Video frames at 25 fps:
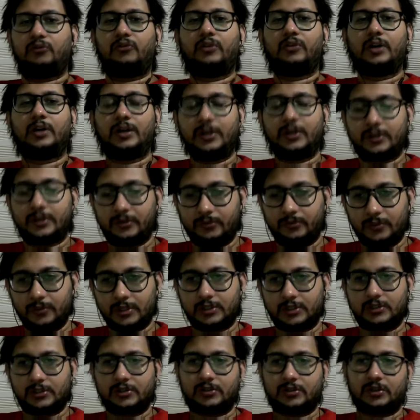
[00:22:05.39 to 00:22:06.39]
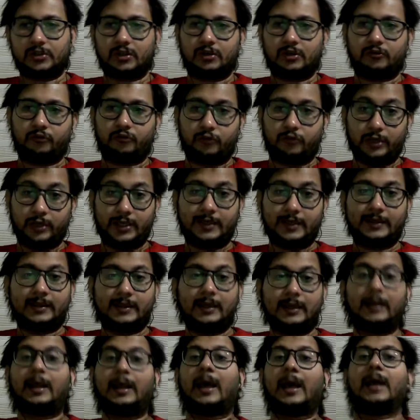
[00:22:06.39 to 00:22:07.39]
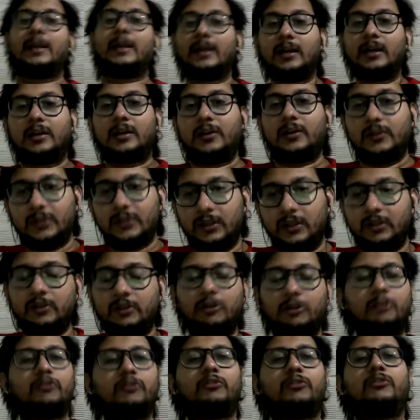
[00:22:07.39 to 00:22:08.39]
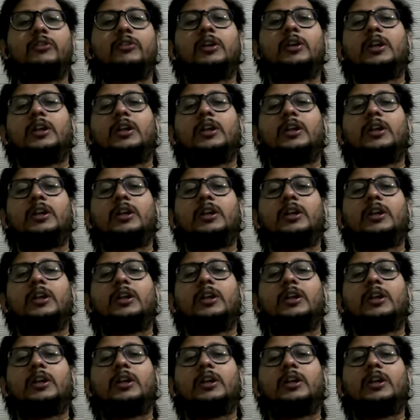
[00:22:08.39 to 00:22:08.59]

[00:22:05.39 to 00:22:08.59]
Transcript: works which were the direct result of